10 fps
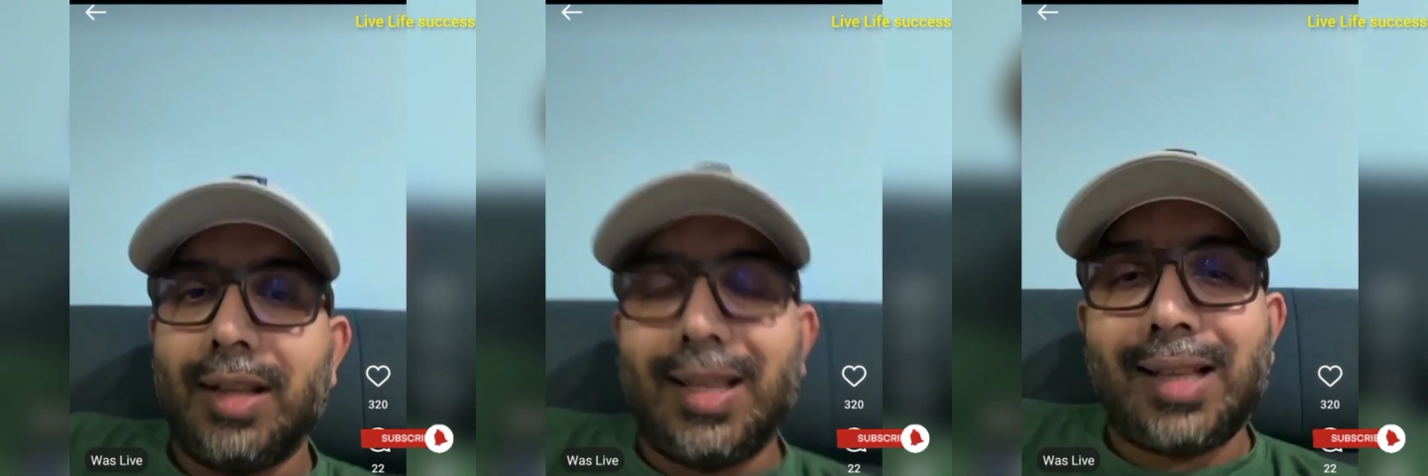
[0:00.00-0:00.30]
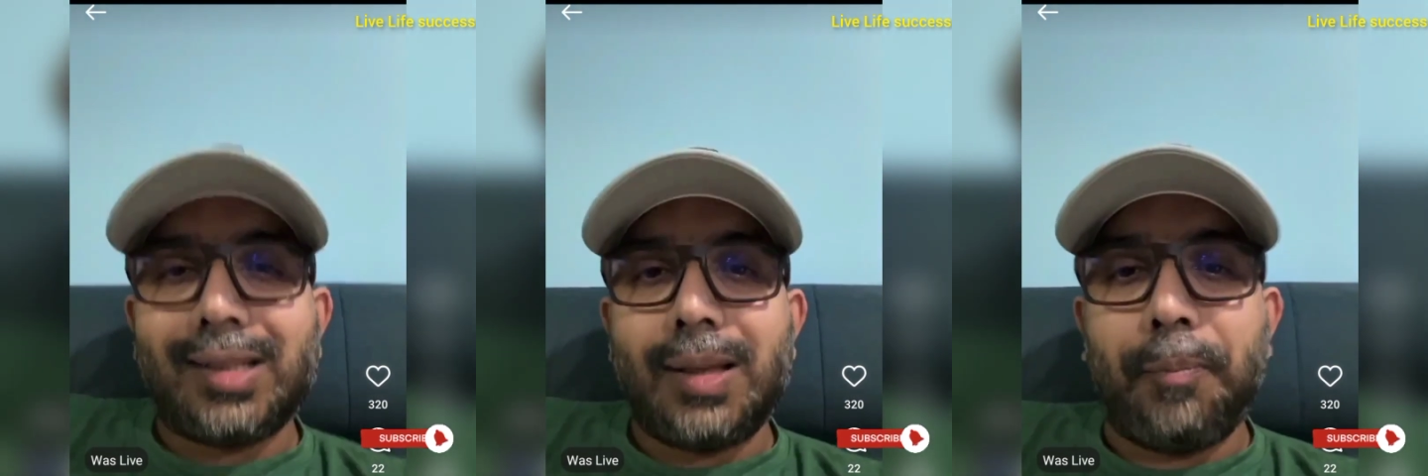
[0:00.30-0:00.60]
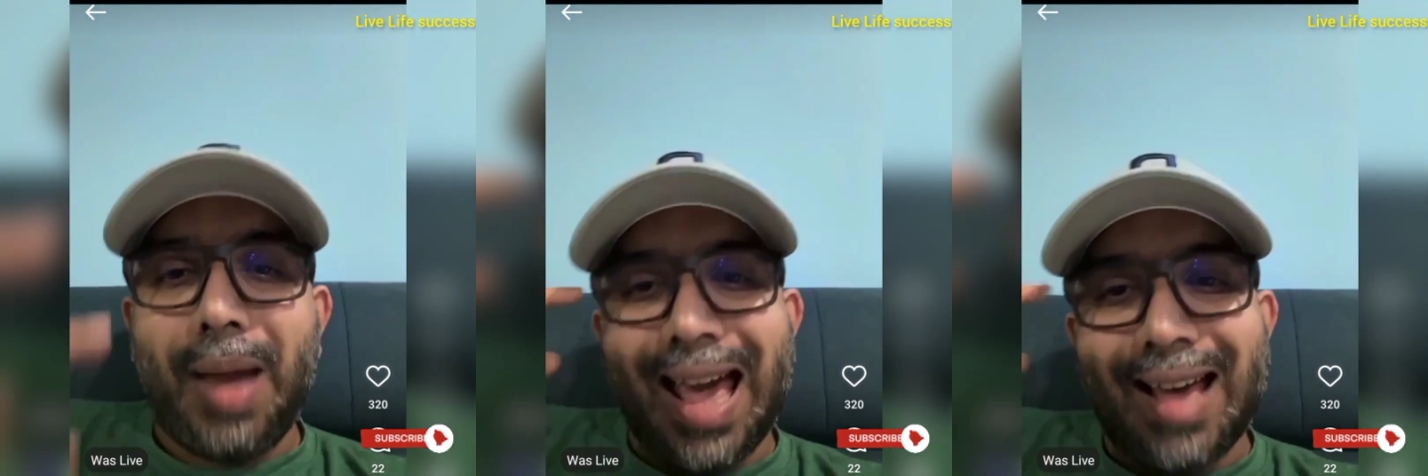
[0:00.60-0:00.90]
That's the
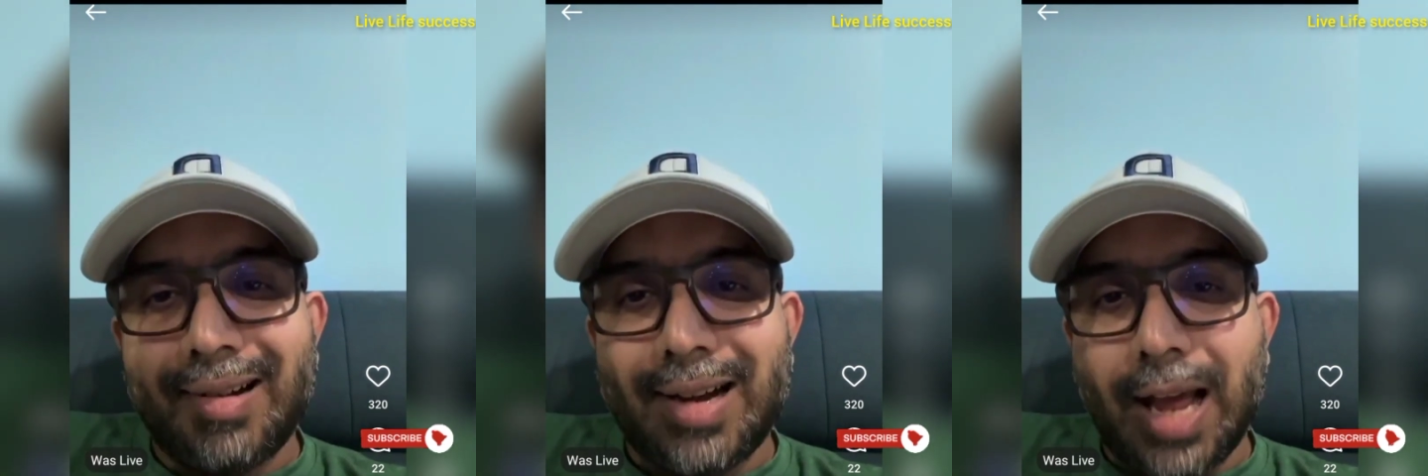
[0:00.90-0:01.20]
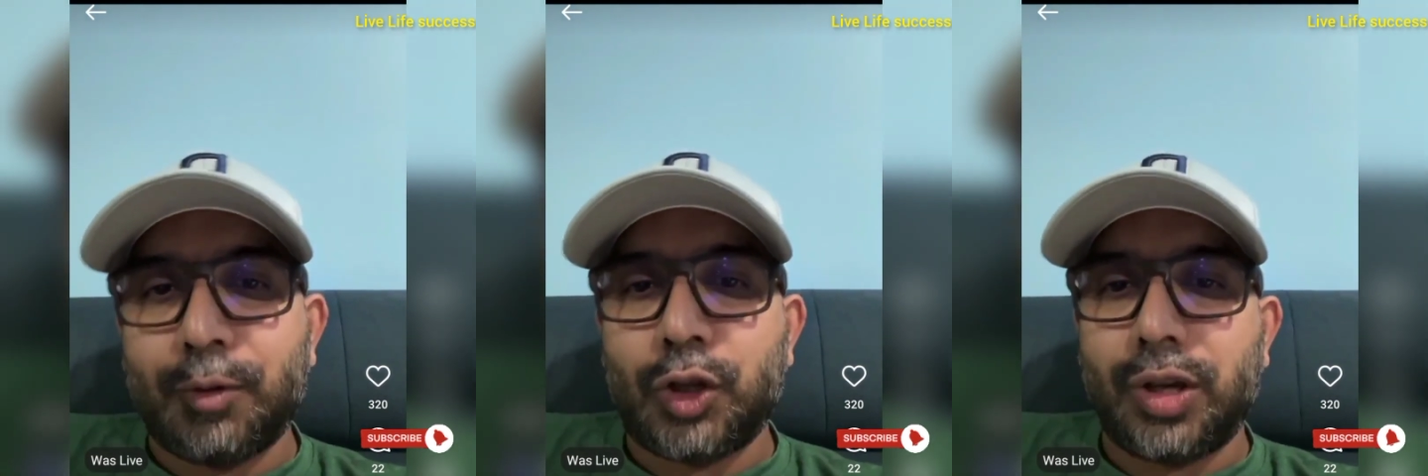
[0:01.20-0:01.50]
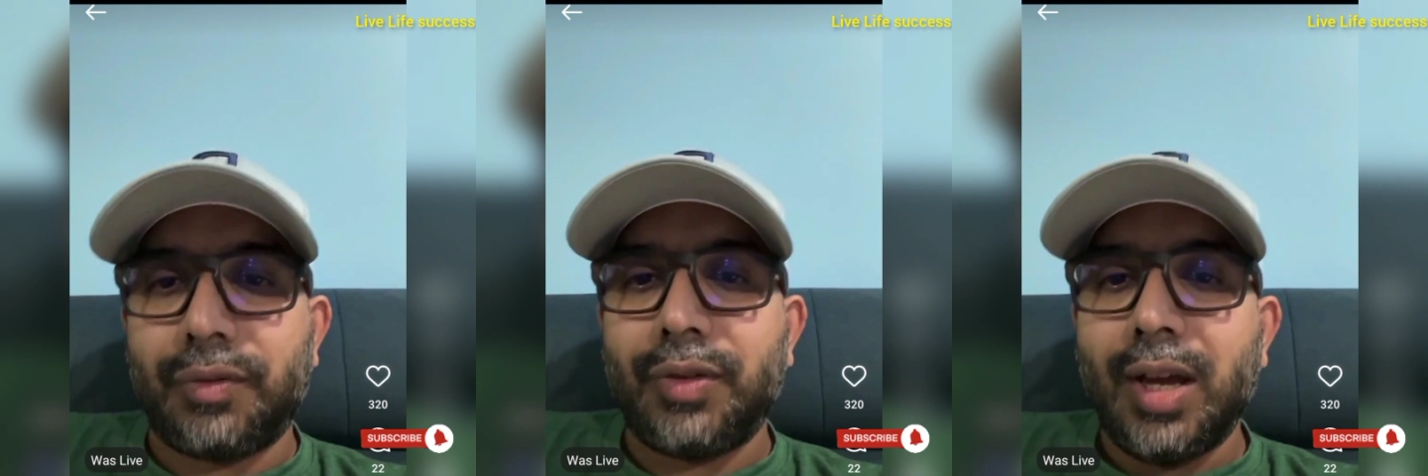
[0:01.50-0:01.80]
paradigm
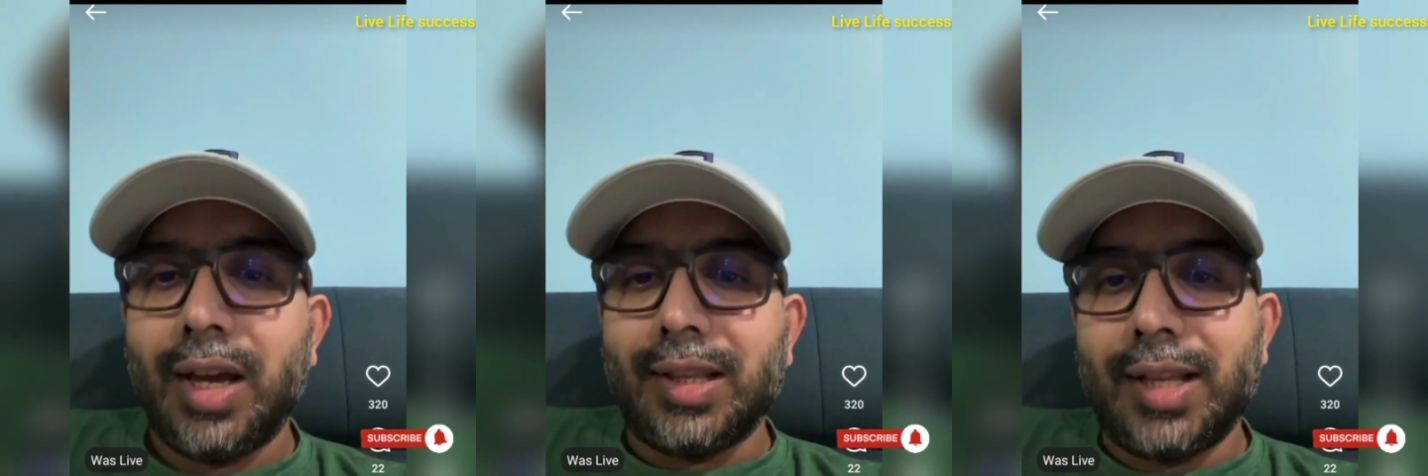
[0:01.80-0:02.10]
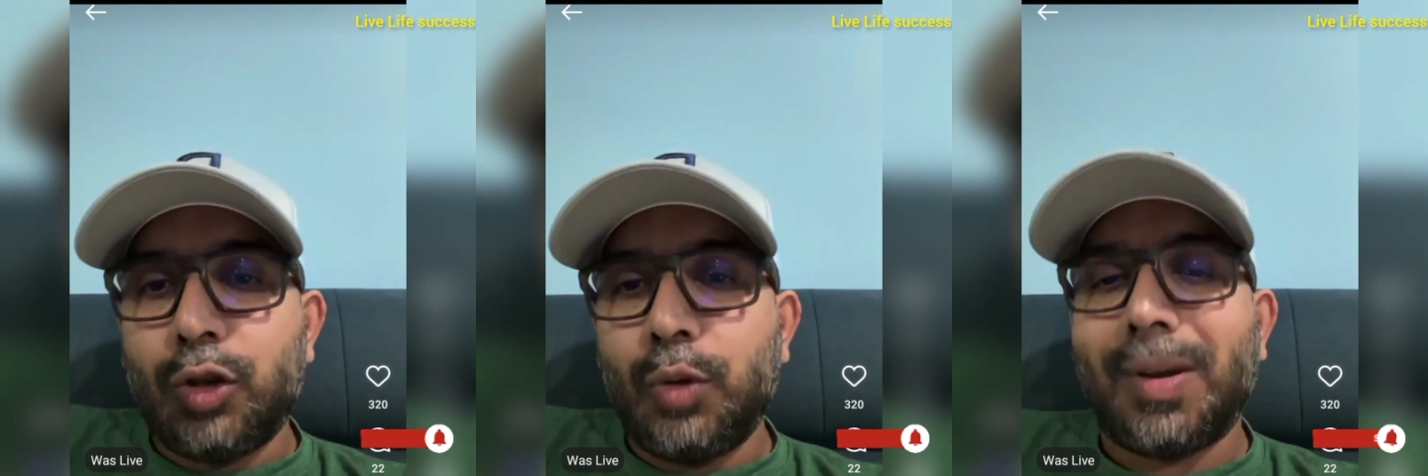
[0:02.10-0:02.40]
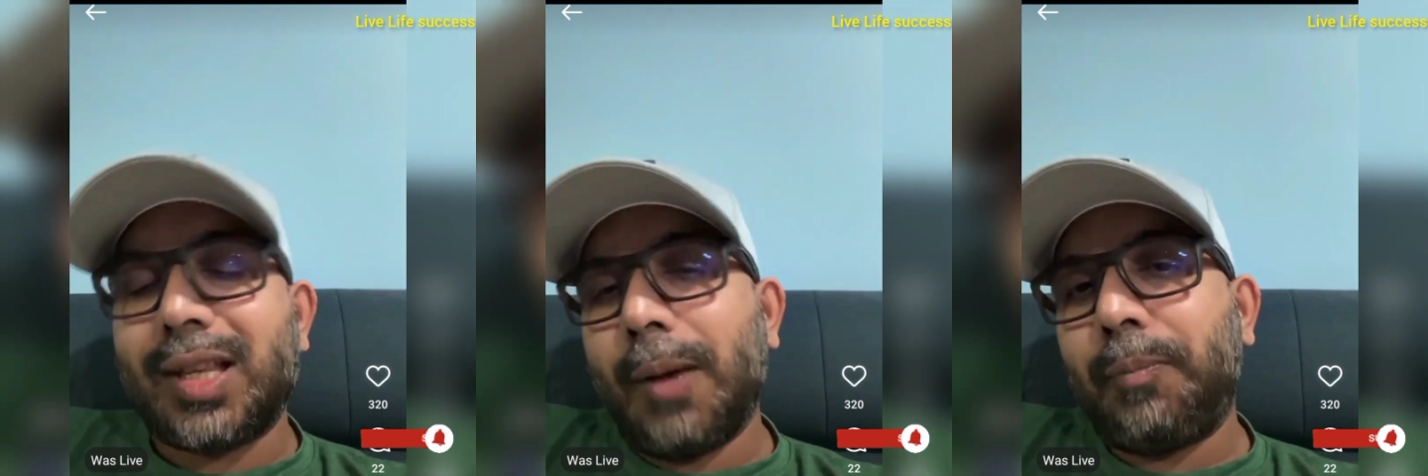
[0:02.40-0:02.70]
shift that you
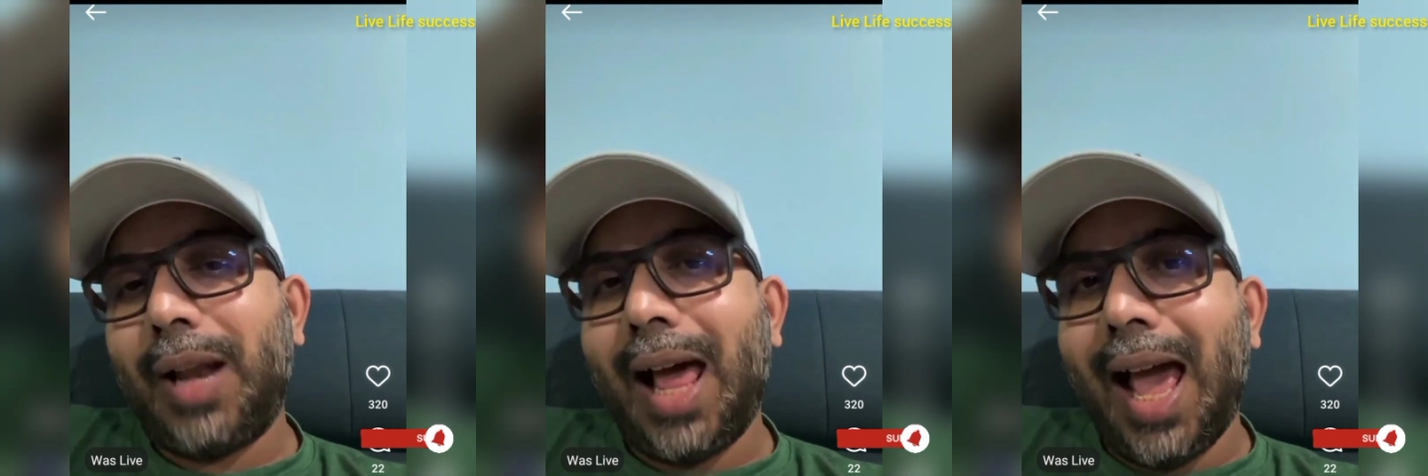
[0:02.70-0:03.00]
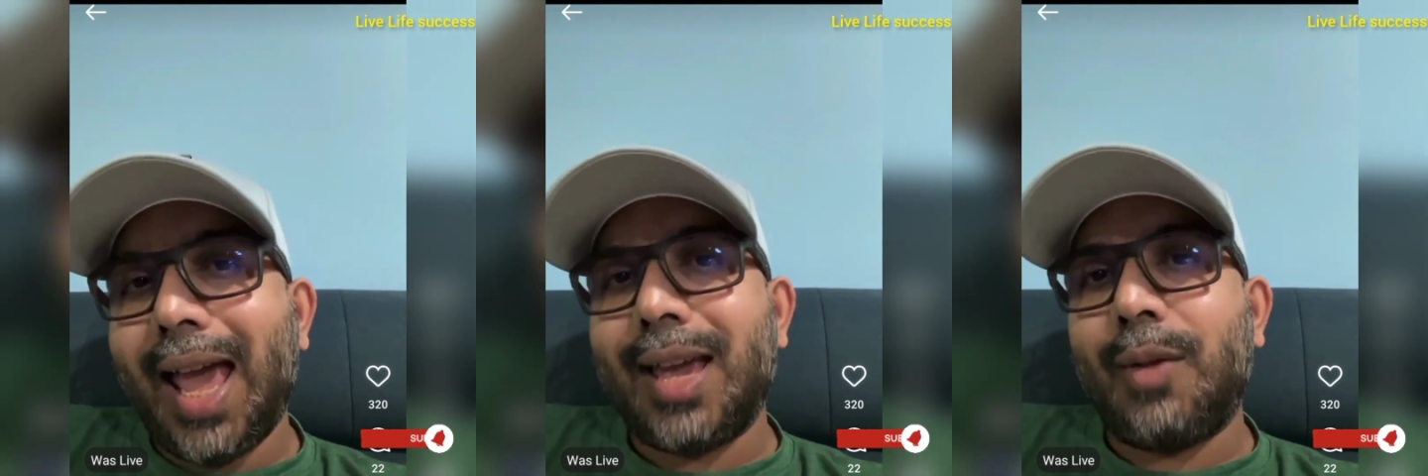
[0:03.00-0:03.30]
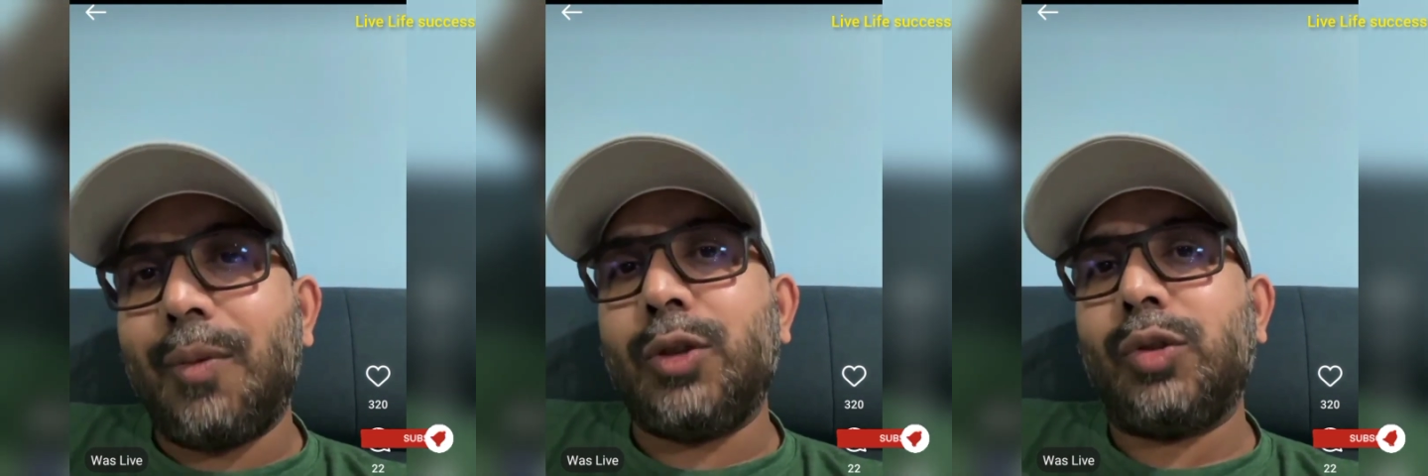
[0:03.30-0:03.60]
must apply
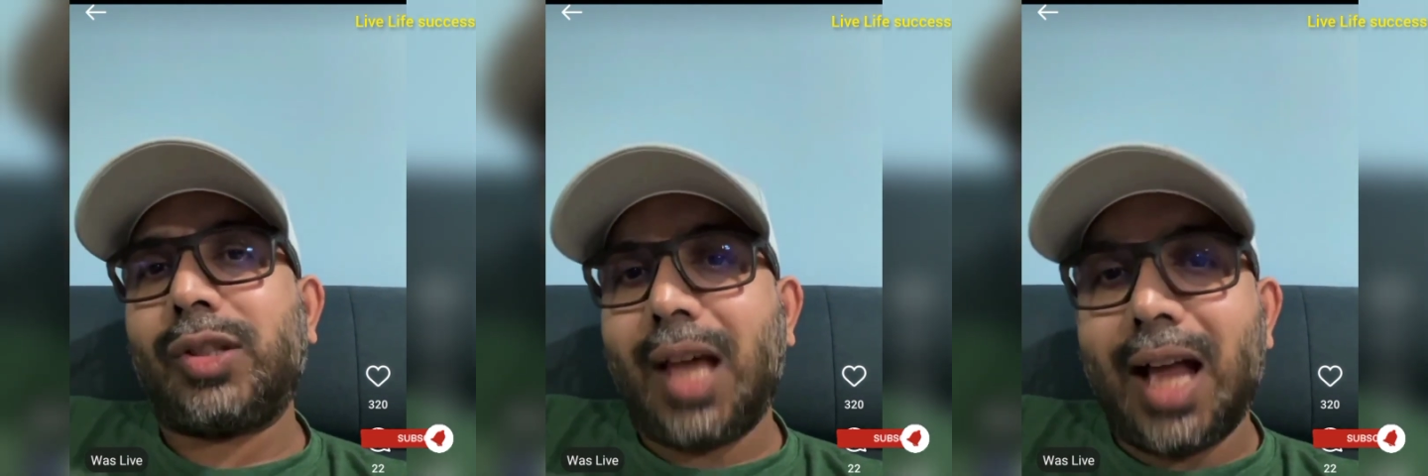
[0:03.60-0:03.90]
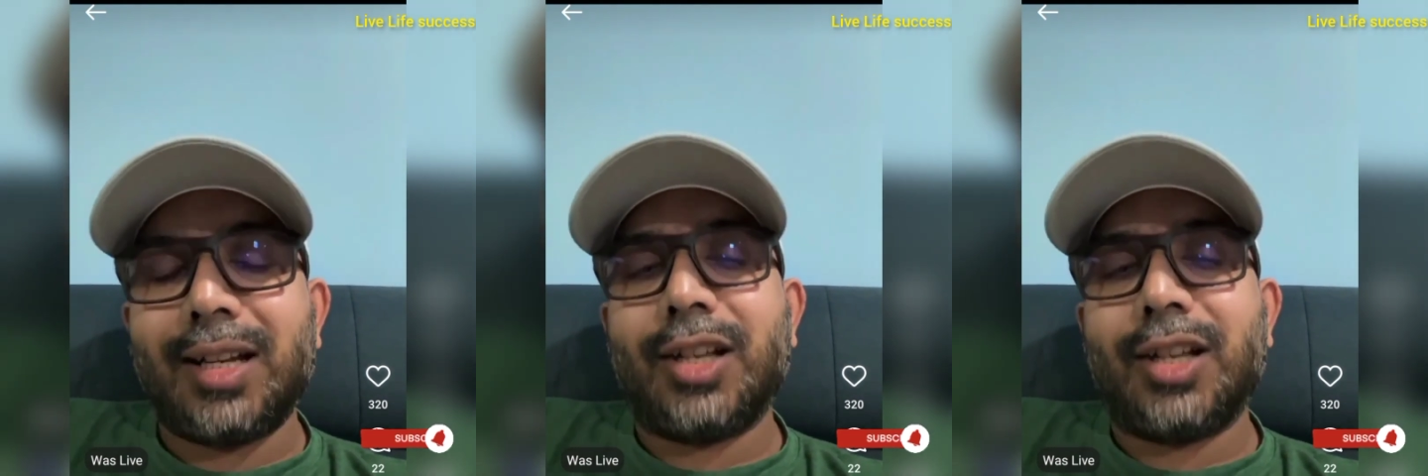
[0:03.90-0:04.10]
when you start